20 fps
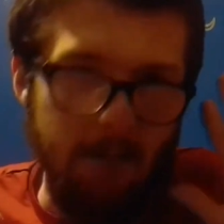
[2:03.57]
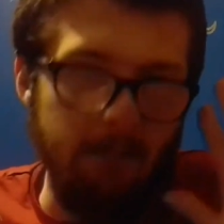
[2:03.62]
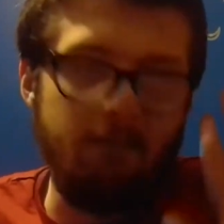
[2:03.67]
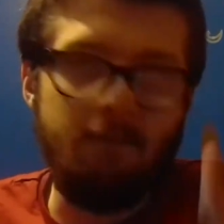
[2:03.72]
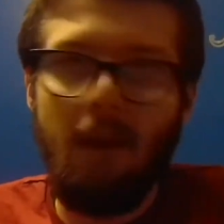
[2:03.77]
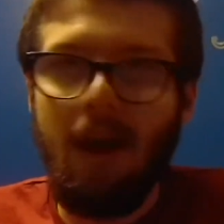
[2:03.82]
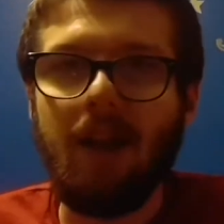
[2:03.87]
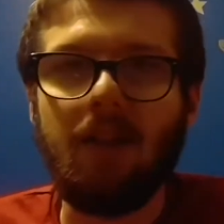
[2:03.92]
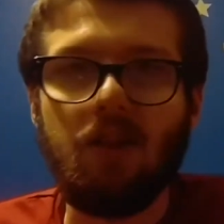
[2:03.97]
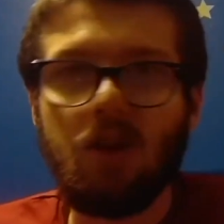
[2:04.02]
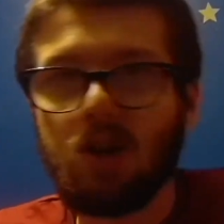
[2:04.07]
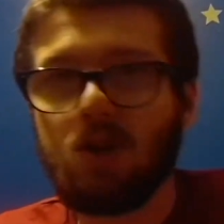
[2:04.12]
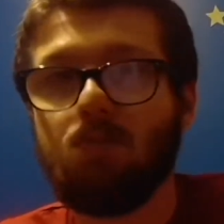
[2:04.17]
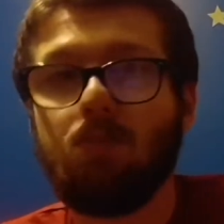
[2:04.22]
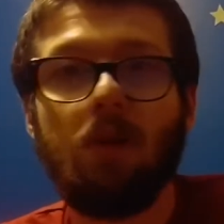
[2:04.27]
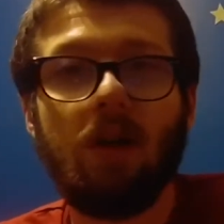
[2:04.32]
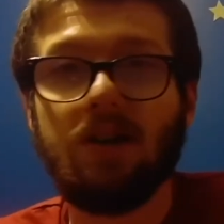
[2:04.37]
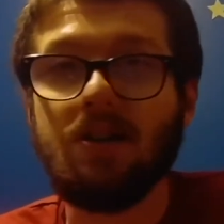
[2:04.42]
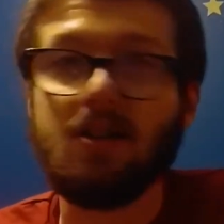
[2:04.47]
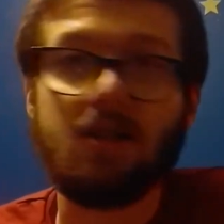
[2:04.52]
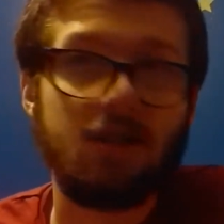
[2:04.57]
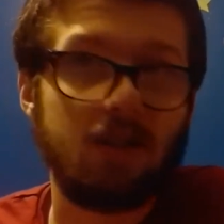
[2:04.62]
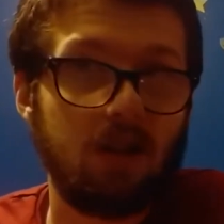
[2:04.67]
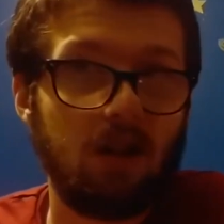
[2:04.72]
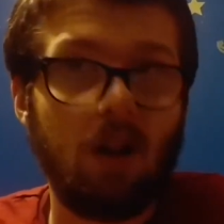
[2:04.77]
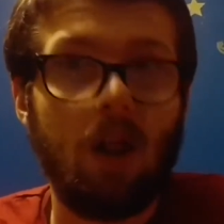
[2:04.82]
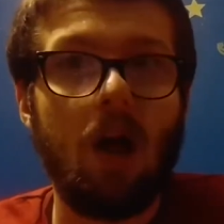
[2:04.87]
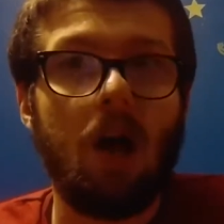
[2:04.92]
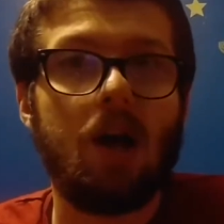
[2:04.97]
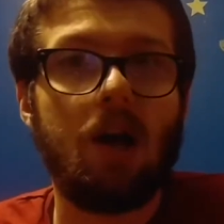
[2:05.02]
made those places
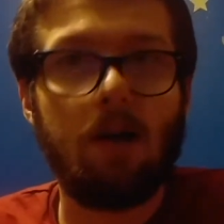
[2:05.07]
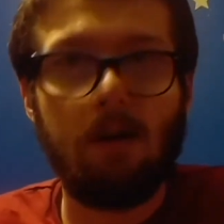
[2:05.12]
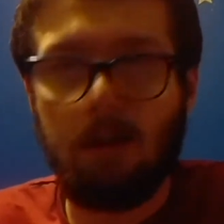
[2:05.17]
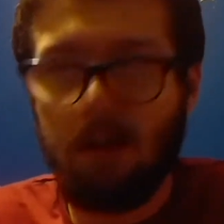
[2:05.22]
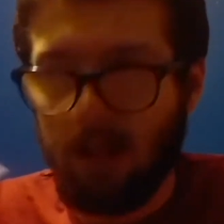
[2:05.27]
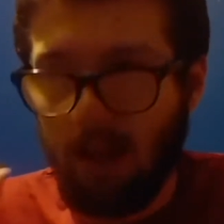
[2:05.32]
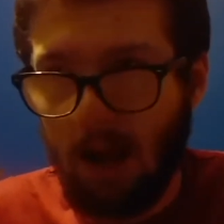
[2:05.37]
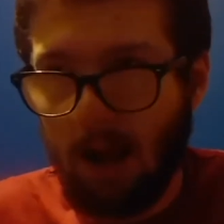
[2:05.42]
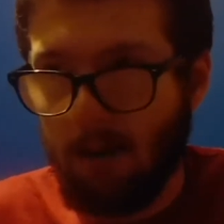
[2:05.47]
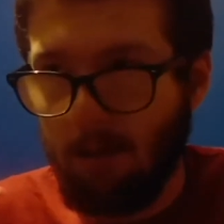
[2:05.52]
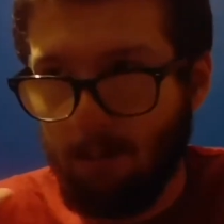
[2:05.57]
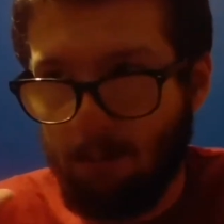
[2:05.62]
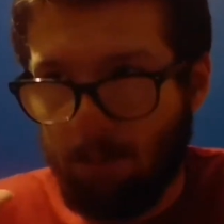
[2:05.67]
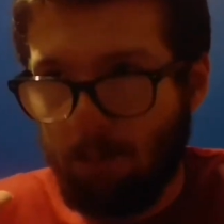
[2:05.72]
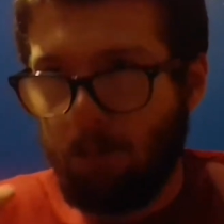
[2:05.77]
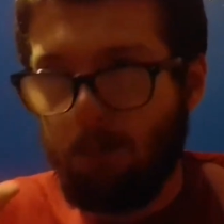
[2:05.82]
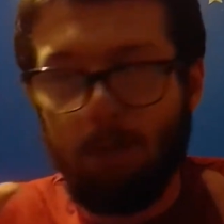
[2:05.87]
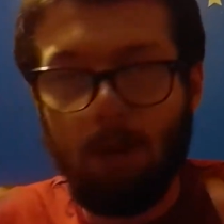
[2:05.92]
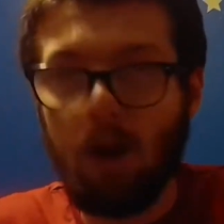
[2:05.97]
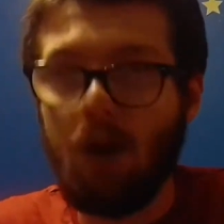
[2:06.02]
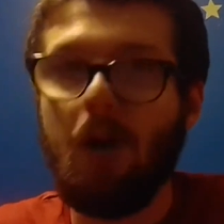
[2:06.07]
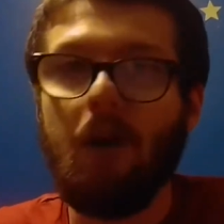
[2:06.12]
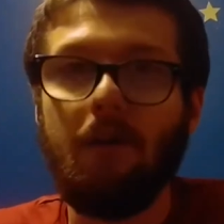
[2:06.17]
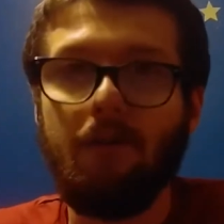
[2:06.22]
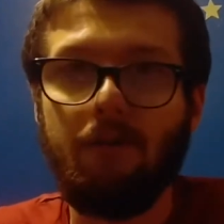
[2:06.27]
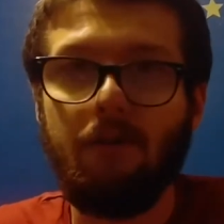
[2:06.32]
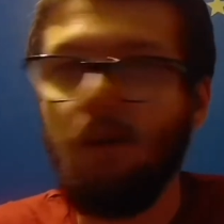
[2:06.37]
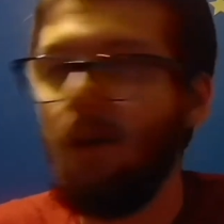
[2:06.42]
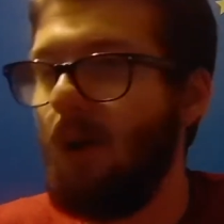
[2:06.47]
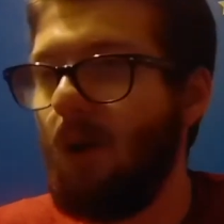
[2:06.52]
look, like,
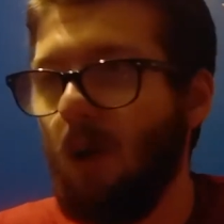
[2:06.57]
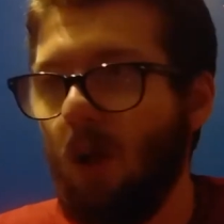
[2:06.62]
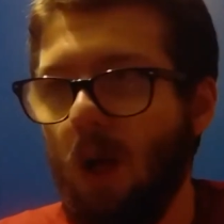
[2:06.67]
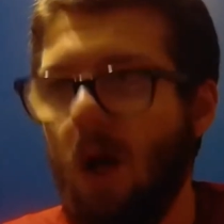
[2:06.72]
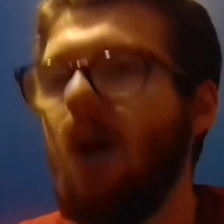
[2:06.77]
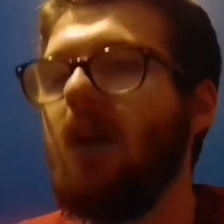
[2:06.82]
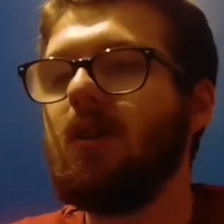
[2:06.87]
beautiful.